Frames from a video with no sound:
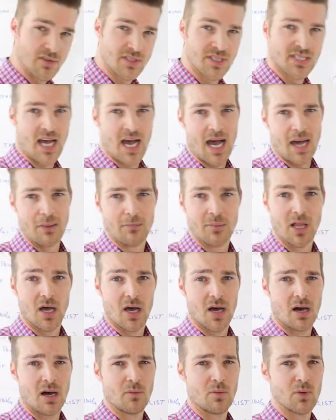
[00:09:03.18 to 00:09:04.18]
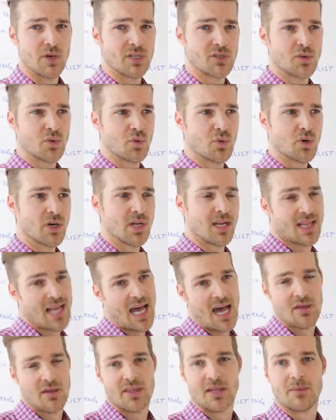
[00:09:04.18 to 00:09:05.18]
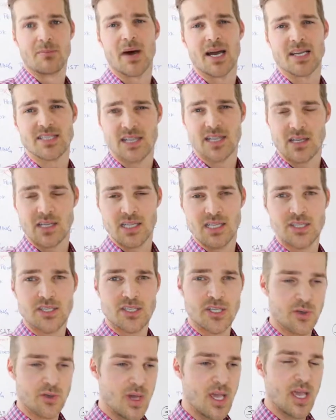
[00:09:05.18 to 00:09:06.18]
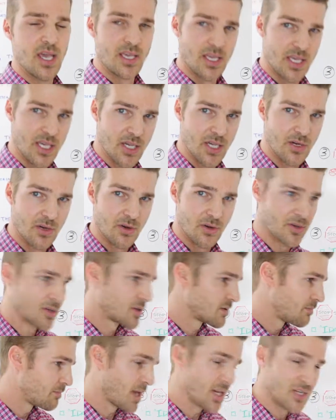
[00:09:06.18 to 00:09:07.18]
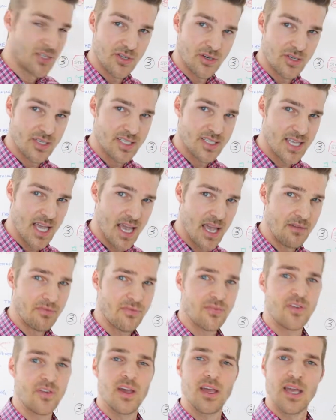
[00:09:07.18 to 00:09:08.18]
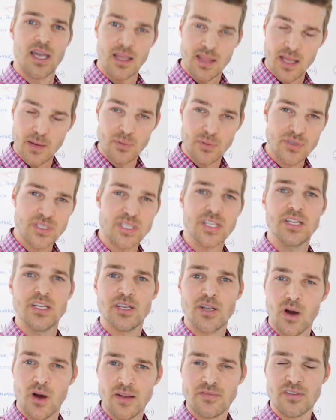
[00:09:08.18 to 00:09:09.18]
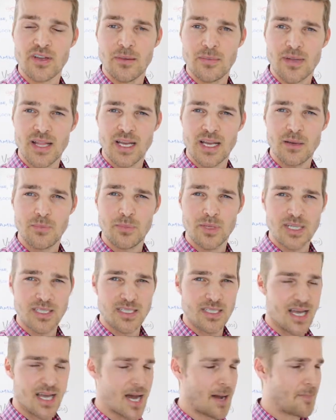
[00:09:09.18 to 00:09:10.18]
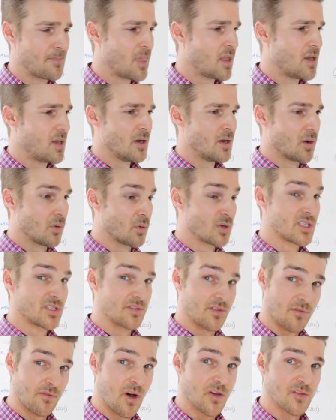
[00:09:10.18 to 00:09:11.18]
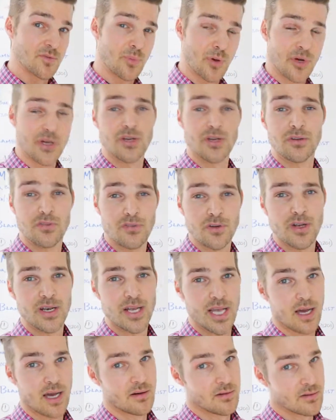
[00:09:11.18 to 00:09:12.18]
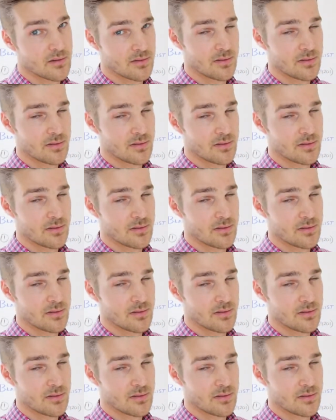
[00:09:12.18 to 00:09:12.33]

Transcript: stop law, which would allow then bicyclists to yield, make sure it's safe, and then proceed, and you don't have to come to that complete stop, which involves putting your foot down.